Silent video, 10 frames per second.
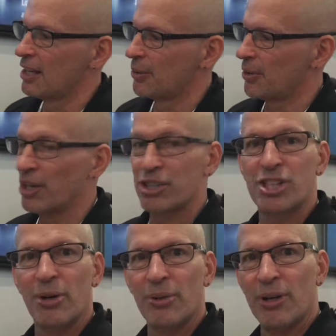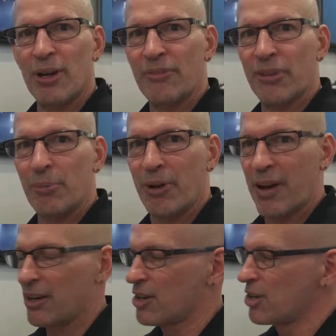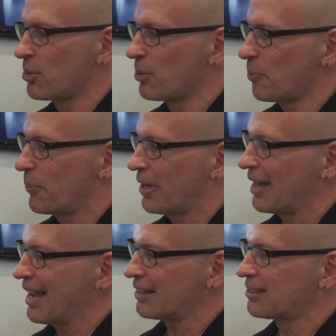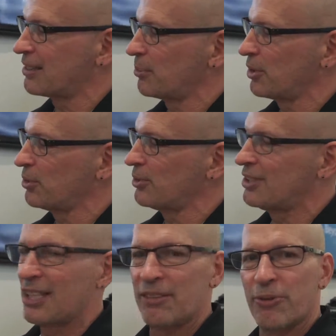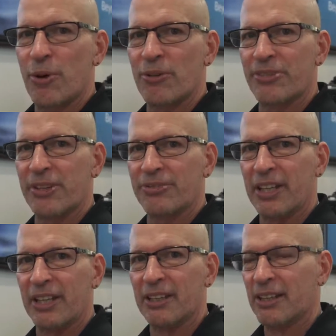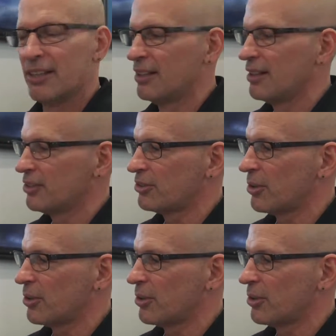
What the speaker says: And we're here showing off the brand new PXW-Z450.